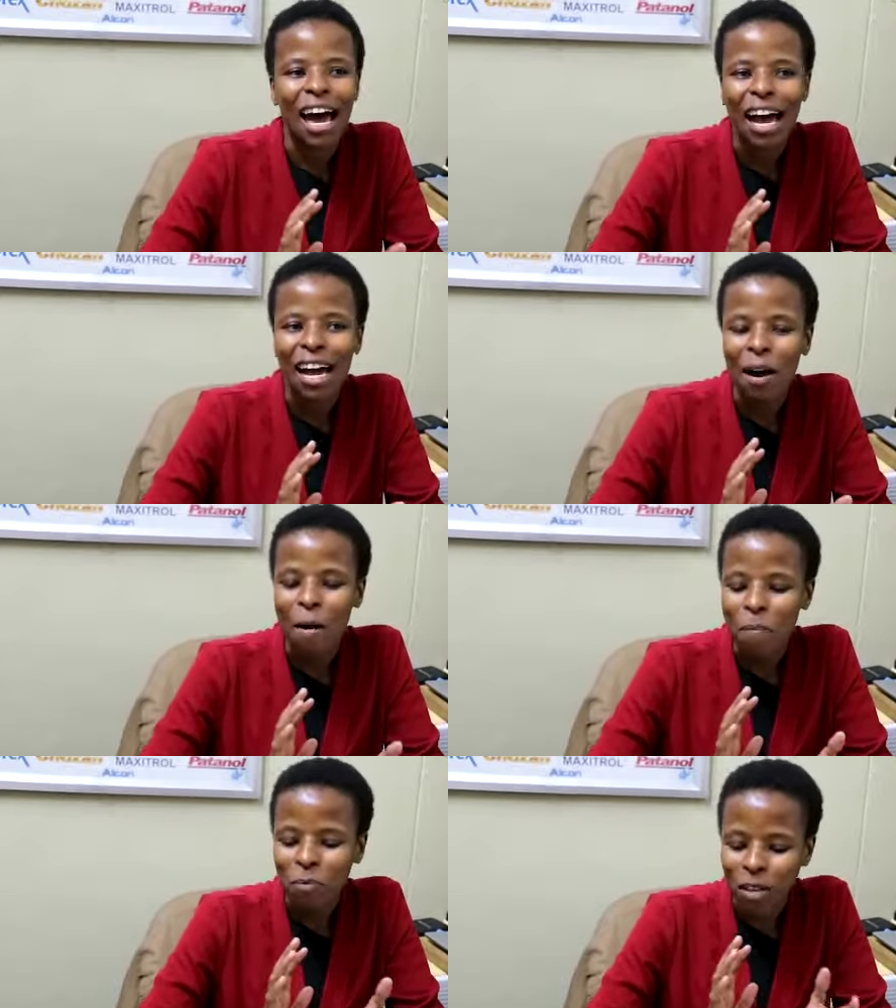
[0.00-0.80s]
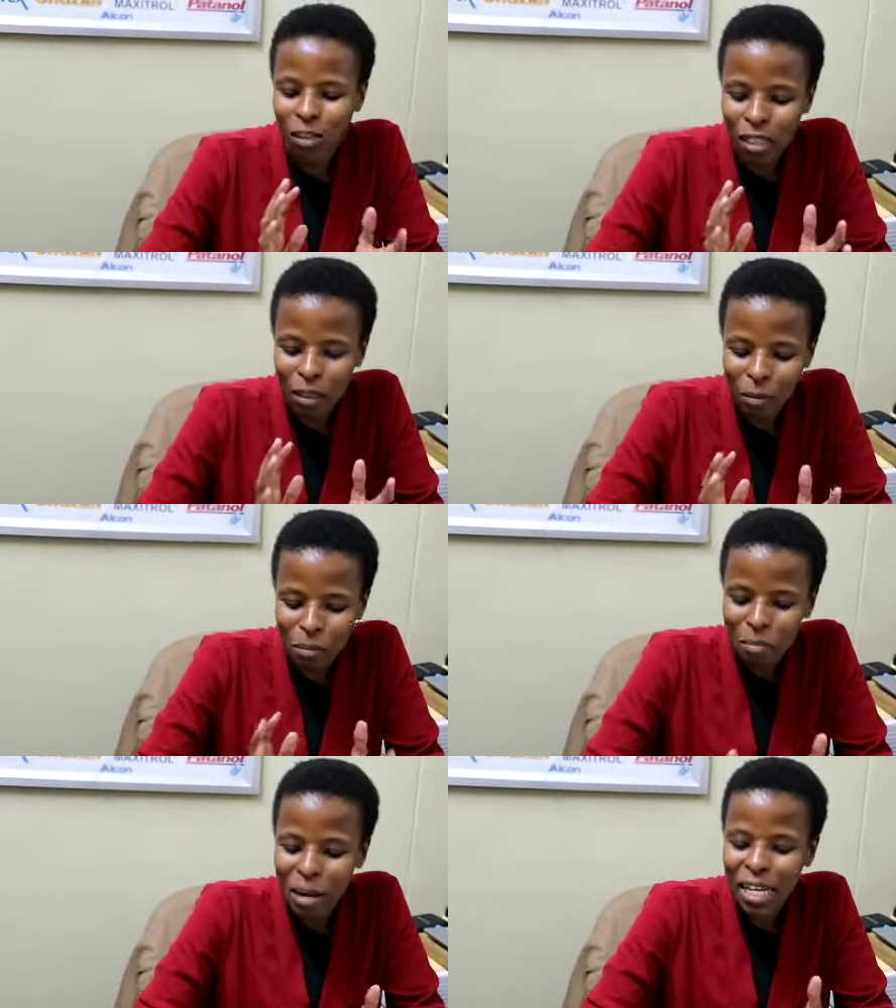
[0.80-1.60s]
um,
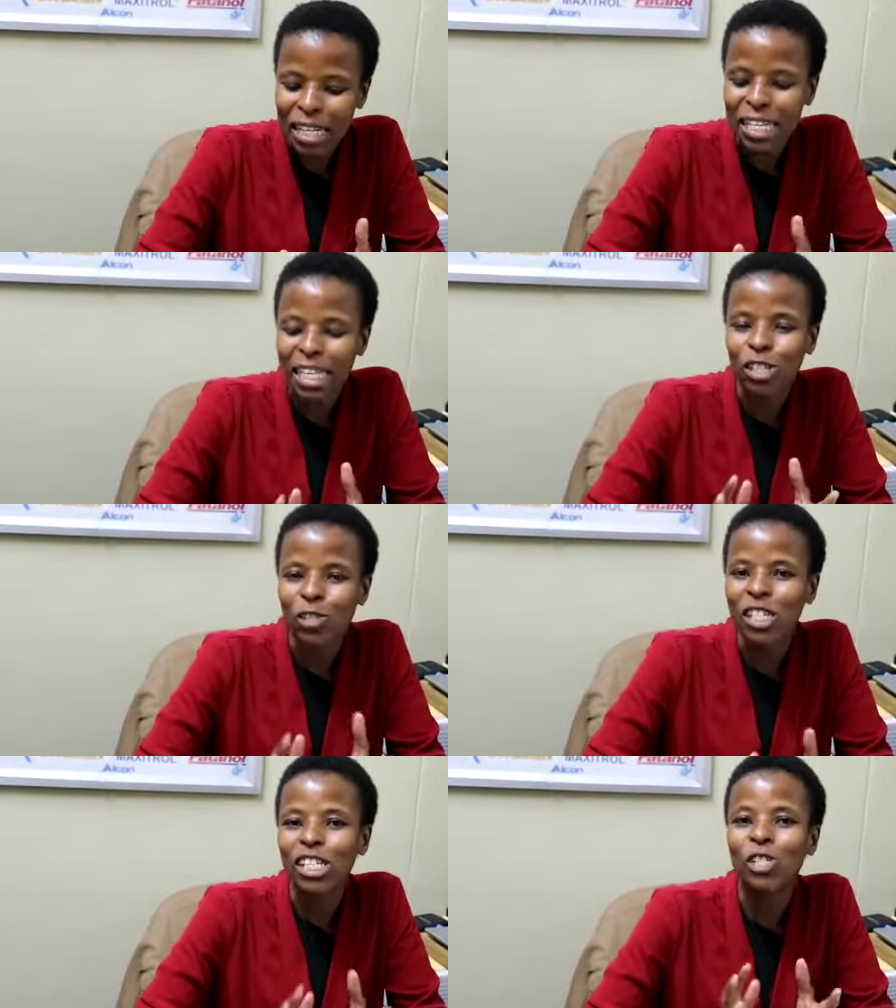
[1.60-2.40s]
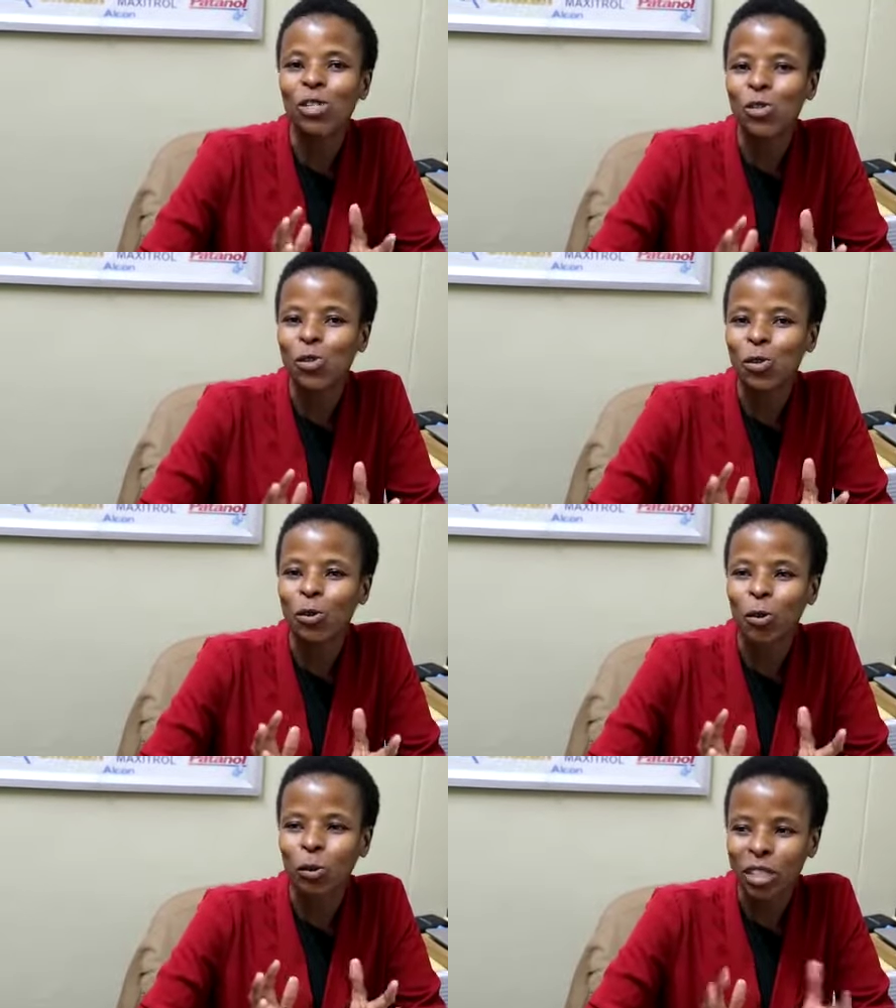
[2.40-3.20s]
money that you need
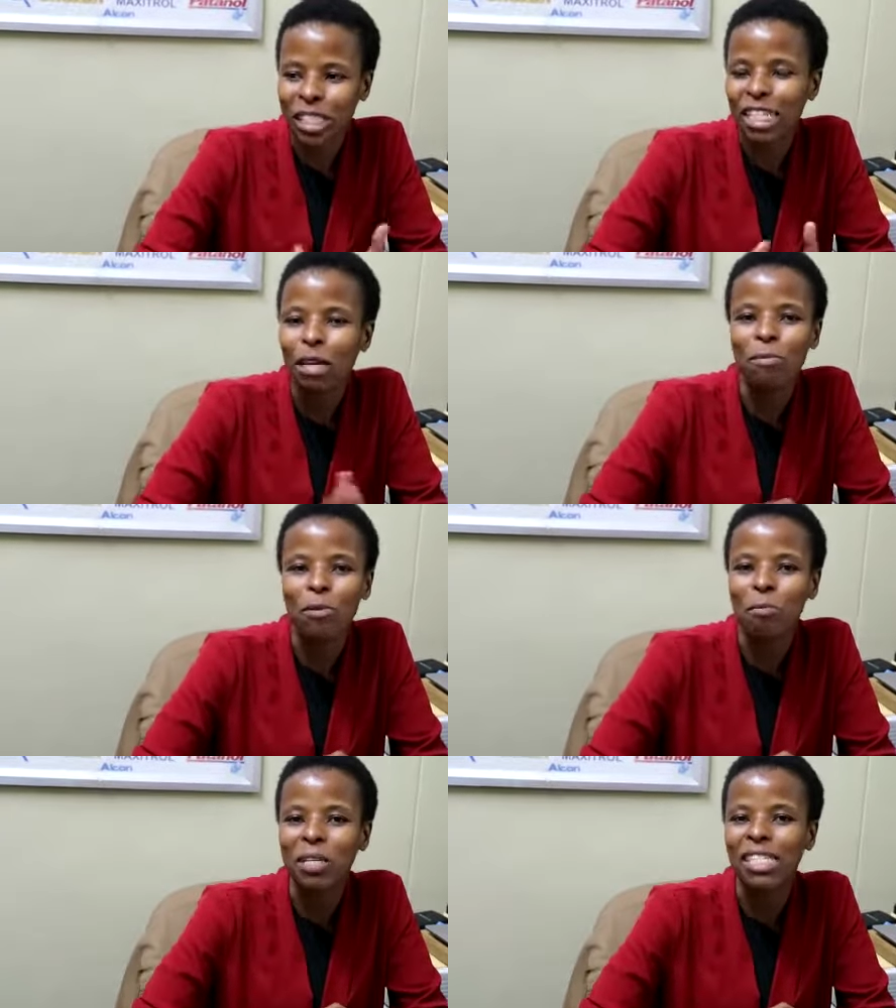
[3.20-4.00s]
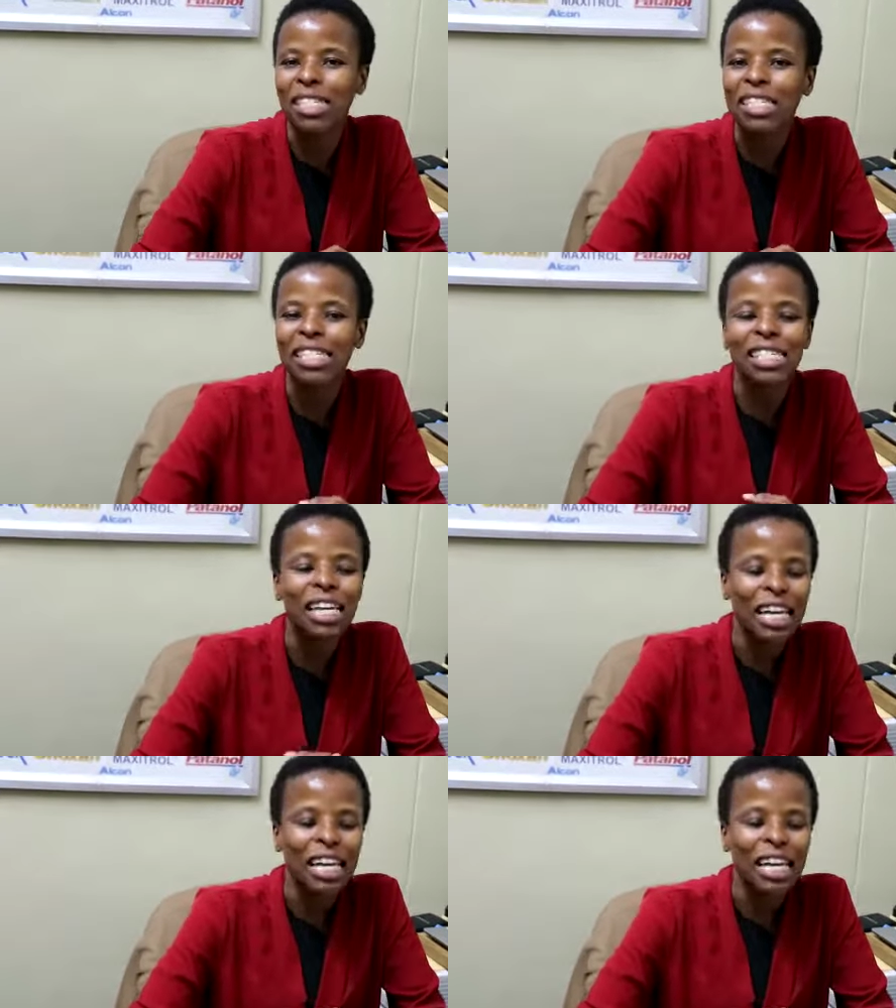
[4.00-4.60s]
to start up your business